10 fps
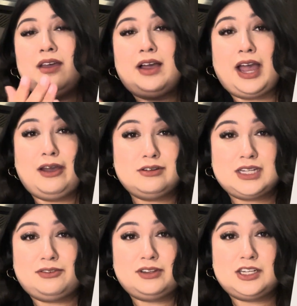I would
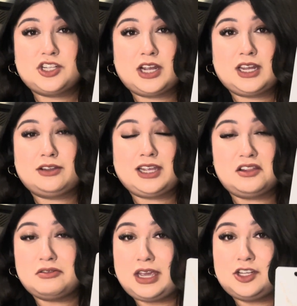definitely check out that
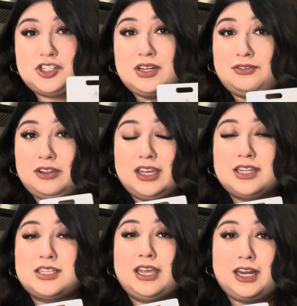location. I feel like
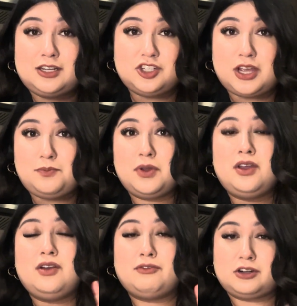it's a hidden gem
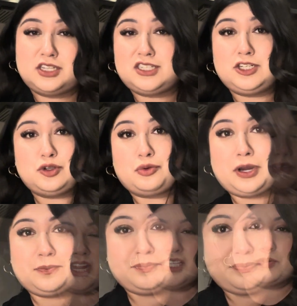for Disney jewelry.
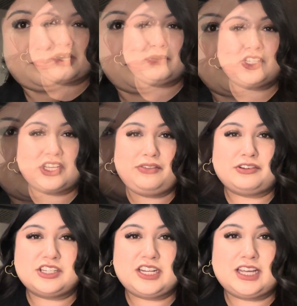That is pretty much it
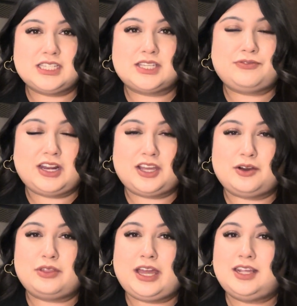for today's
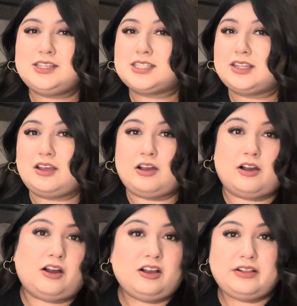video. That is
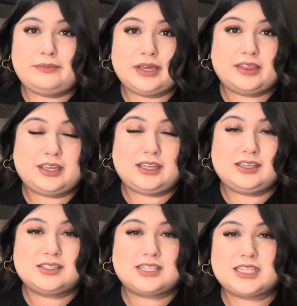all of my
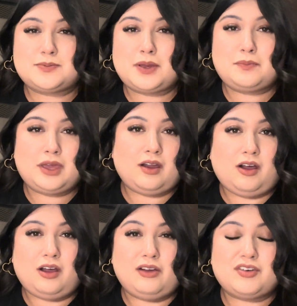things. That's my big
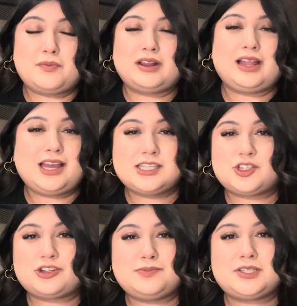haul from our last
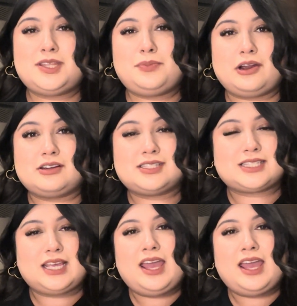trip to the parks.